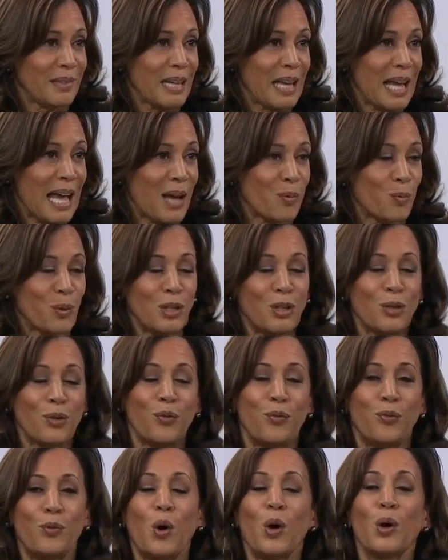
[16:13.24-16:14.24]
And we look
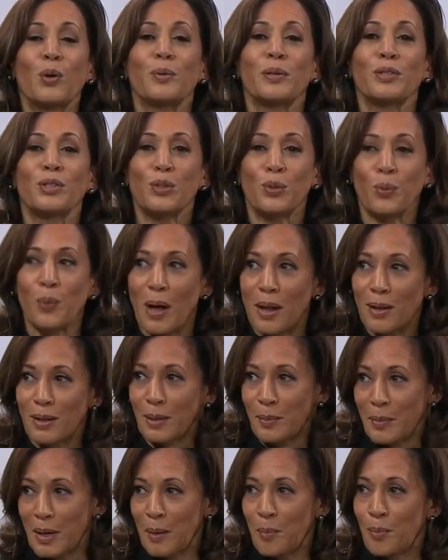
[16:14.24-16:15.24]
forward to
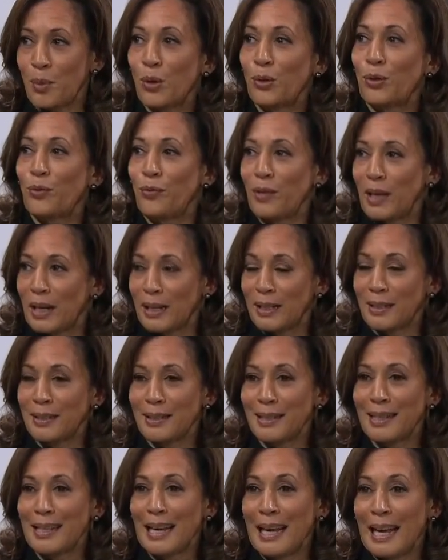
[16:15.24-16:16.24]
welcoming both
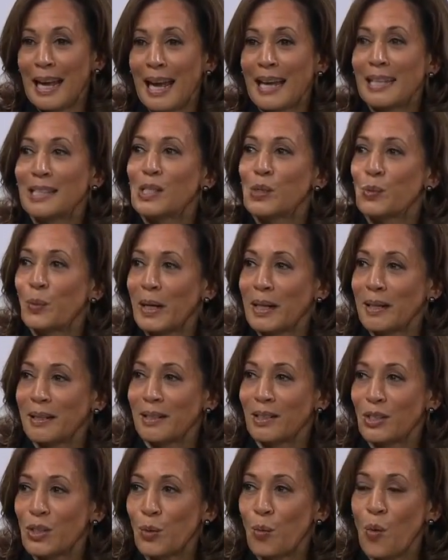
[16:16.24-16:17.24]
Finland and
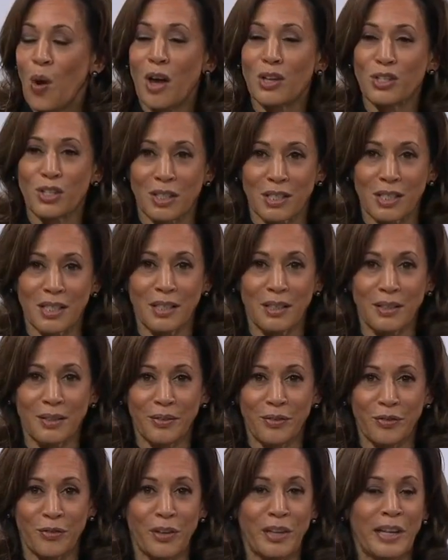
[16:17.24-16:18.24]
Sweden to Washington
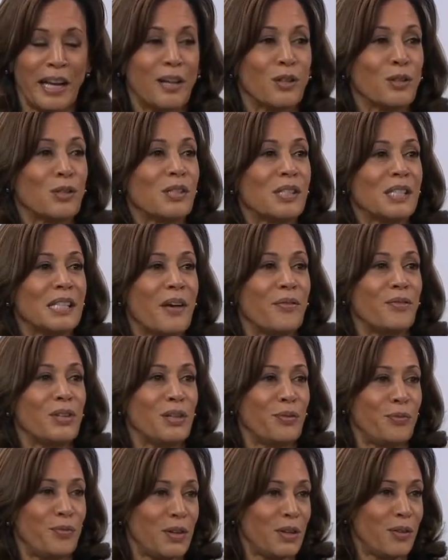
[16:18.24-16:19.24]
for NATO's
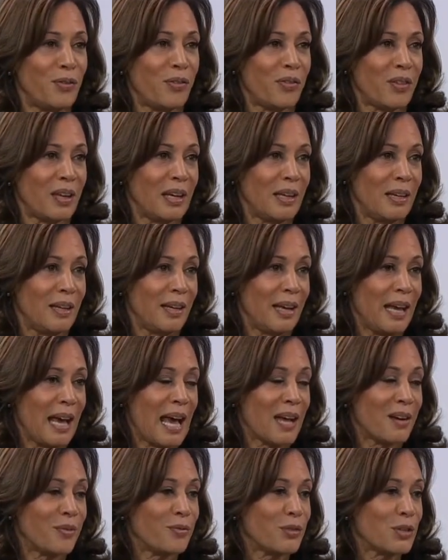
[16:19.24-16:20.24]
75th
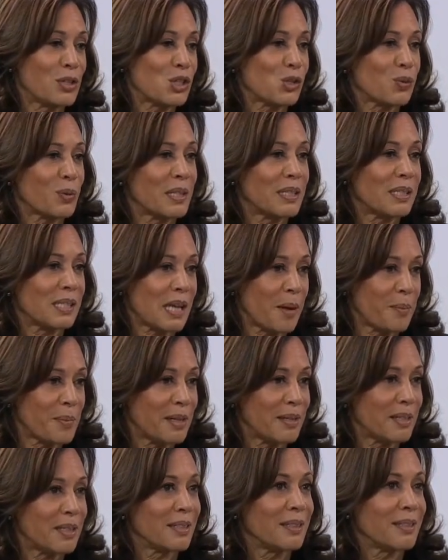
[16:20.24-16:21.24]
anniversary
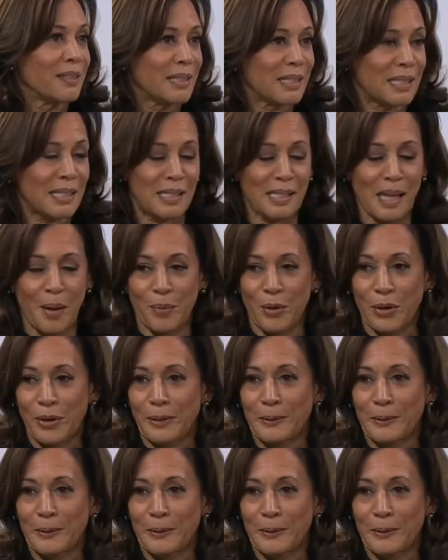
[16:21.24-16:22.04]
summit this summer.